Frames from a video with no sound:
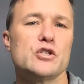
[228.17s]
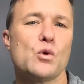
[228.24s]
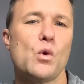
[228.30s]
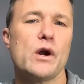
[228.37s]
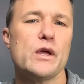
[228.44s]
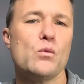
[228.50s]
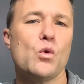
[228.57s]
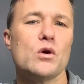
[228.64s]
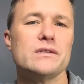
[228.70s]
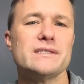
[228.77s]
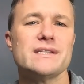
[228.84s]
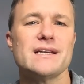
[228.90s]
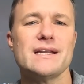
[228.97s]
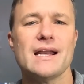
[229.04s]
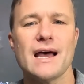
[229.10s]

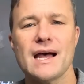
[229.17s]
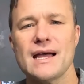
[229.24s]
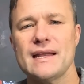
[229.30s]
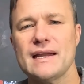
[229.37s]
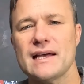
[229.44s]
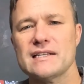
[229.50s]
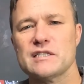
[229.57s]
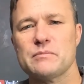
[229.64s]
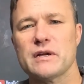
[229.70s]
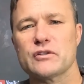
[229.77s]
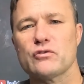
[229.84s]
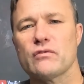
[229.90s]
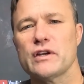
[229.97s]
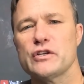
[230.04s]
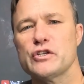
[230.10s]
21:9
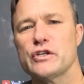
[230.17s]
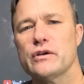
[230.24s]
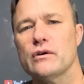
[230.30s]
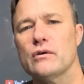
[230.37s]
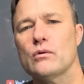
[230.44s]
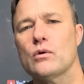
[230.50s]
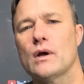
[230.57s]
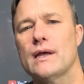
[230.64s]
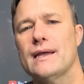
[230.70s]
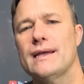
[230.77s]
aspect ratio,